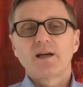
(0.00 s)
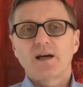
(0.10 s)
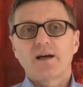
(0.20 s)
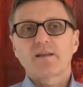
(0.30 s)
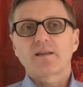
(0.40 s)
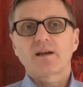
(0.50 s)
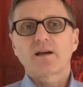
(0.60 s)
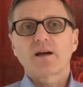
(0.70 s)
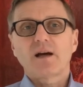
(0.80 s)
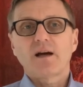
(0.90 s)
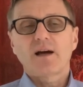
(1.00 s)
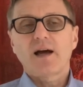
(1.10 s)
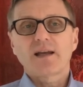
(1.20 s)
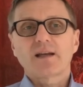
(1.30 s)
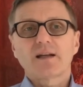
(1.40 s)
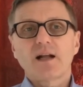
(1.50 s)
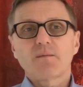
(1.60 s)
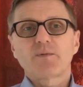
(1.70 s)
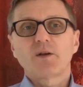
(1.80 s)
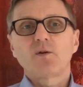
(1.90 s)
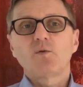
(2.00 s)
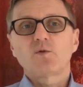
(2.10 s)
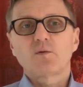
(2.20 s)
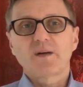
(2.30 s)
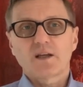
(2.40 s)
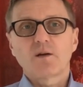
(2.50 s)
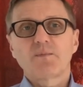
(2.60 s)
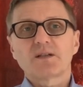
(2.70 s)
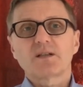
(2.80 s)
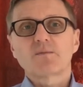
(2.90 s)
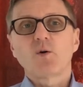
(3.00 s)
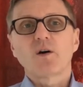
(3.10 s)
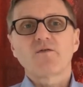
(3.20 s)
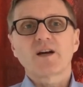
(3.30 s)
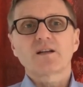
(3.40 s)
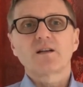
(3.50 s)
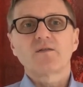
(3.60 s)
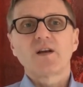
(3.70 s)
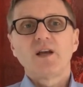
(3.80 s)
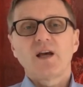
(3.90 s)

And uh, I can help you to make your business more effective